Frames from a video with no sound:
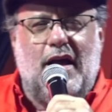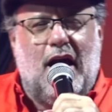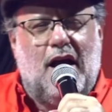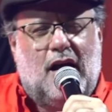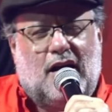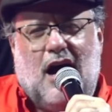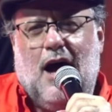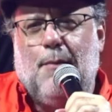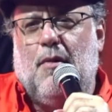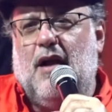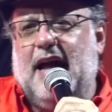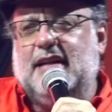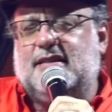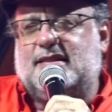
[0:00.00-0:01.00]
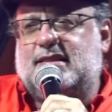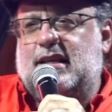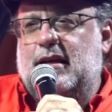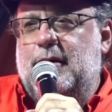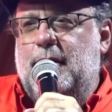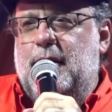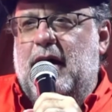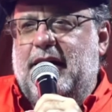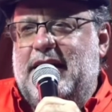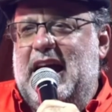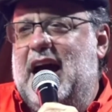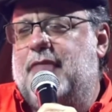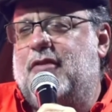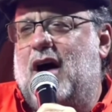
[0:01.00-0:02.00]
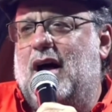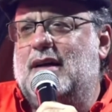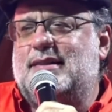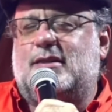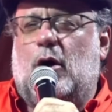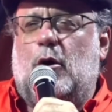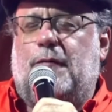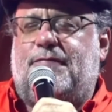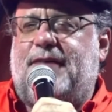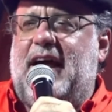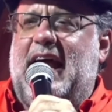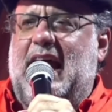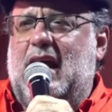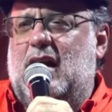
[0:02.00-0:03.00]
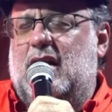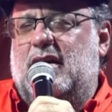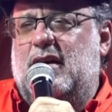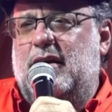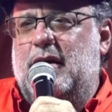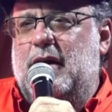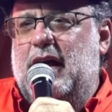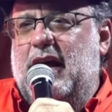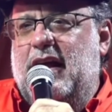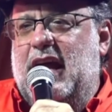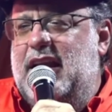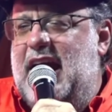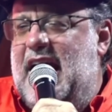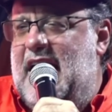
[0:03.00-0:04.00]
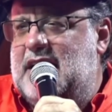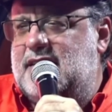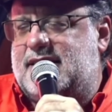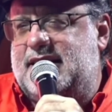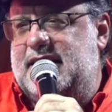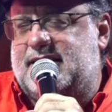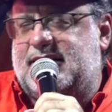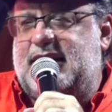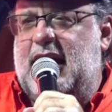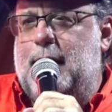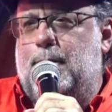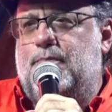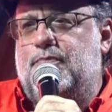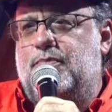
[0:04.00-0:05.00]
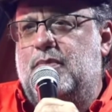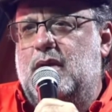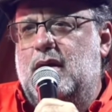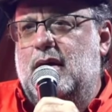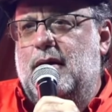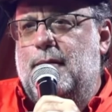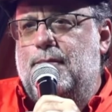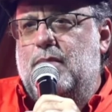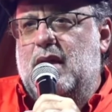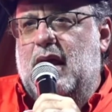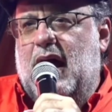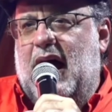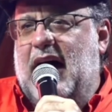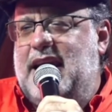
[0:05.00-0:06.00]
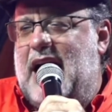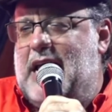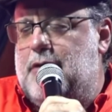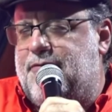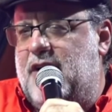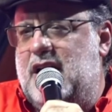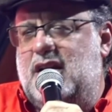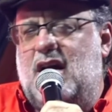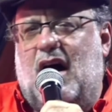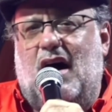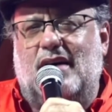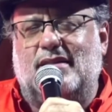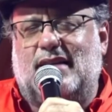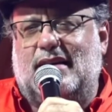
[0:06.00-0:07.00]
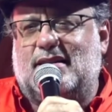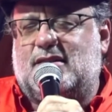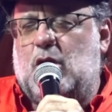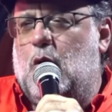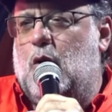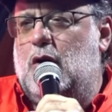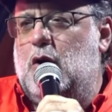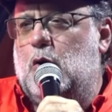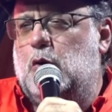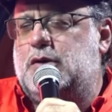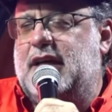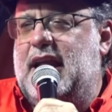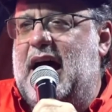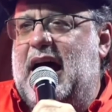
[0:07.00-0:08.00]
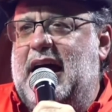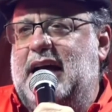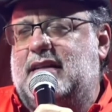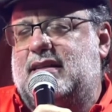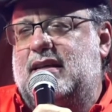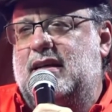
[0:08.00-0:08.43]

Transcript: Comrades, they have also failed in the health system. And Alfred Dawes has told you tonight